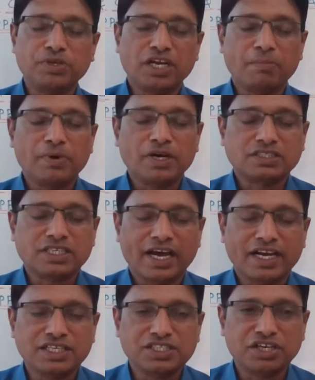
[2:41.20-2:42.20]
numbers
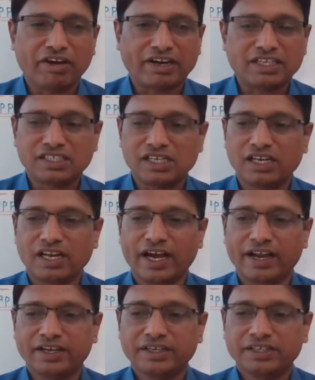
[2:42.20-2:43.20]
arranged in a rectangle
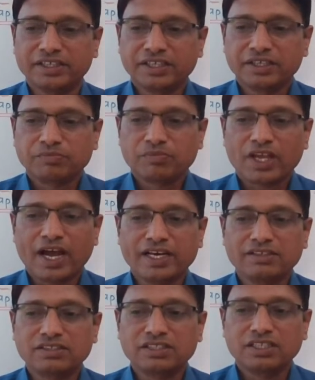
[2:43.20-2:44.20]
array
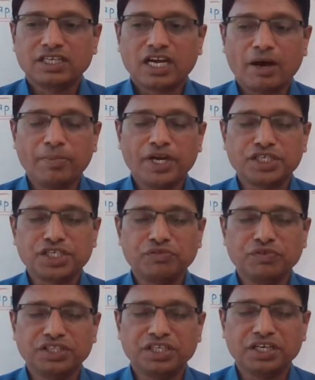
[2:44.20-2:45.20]
and combination
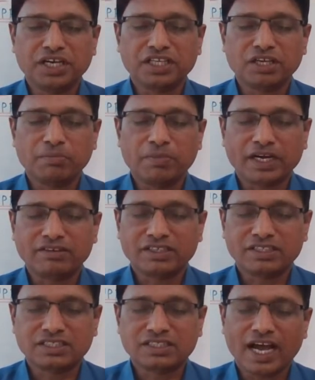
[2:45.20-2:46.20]
with the another
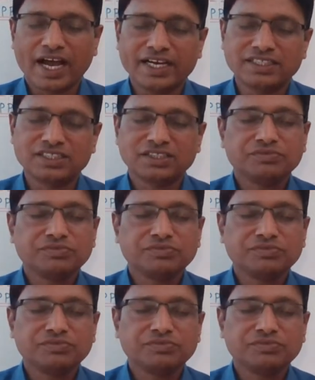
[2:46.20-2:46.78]
matrix, and